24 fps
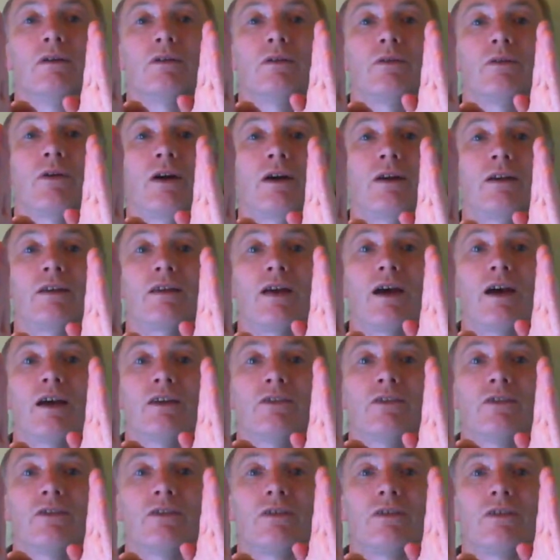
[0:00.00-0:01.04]
right,
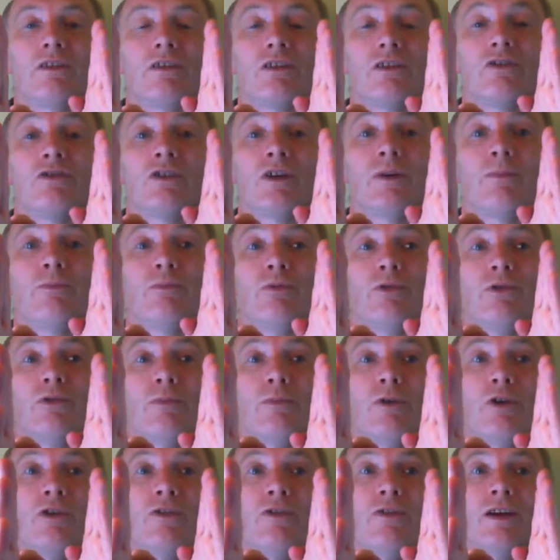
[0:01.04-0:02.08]
as the ship was
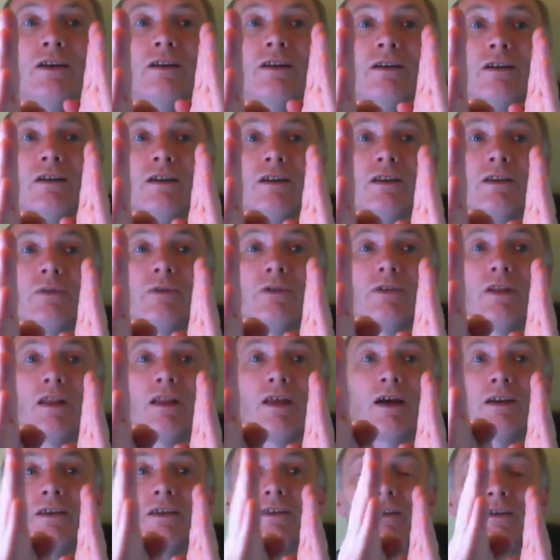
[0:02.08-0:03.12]
moving, there was a
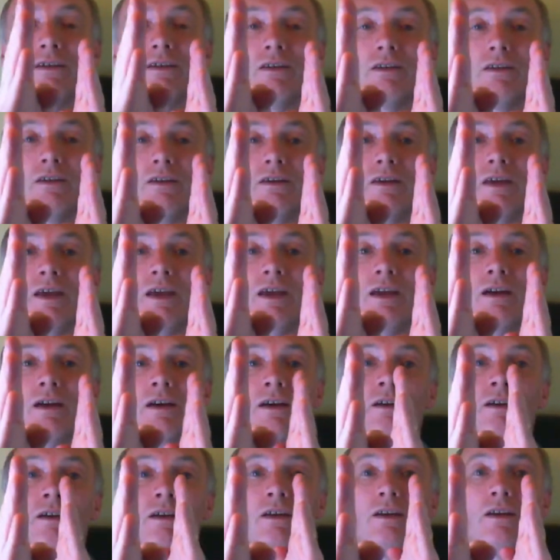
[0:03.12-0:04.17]
light
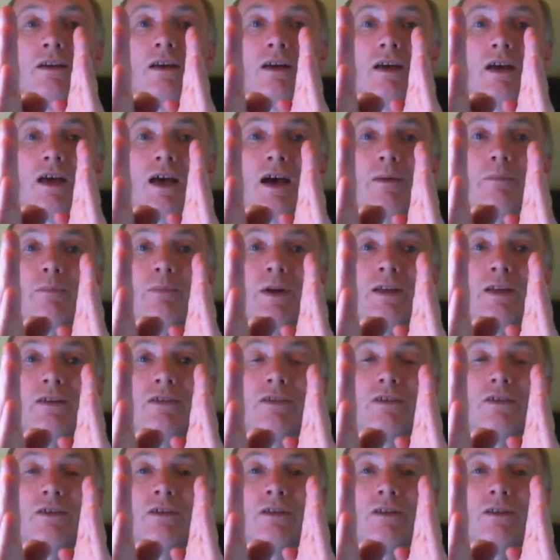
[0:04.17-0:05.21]
here at
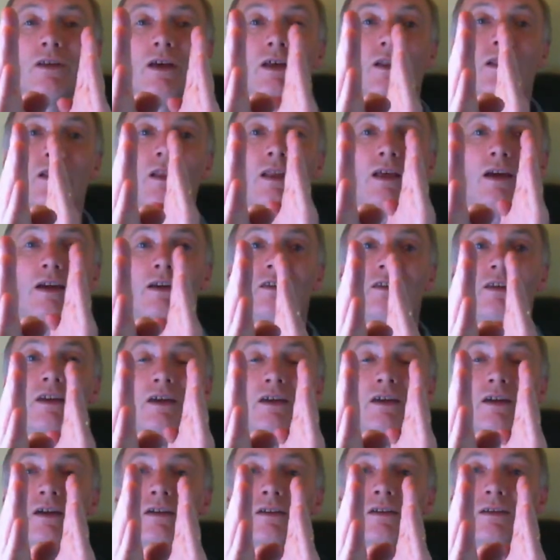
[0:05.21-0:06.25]
Bidston and a light
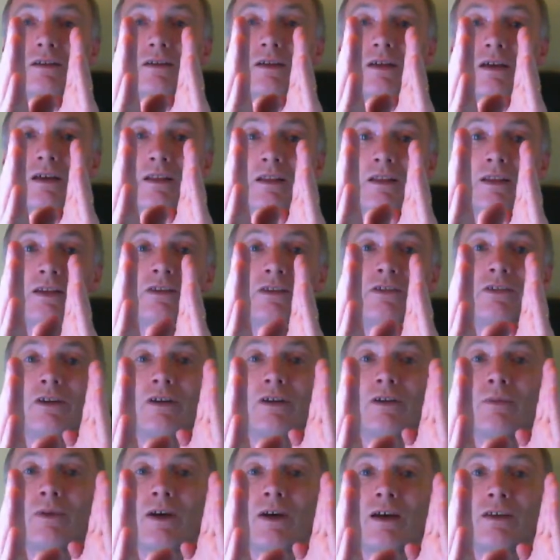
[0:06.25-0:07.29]
here at
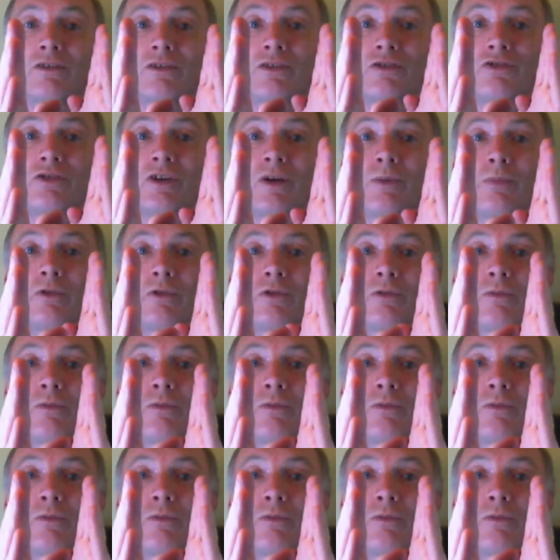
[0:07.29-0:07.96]
Liso. As the ship was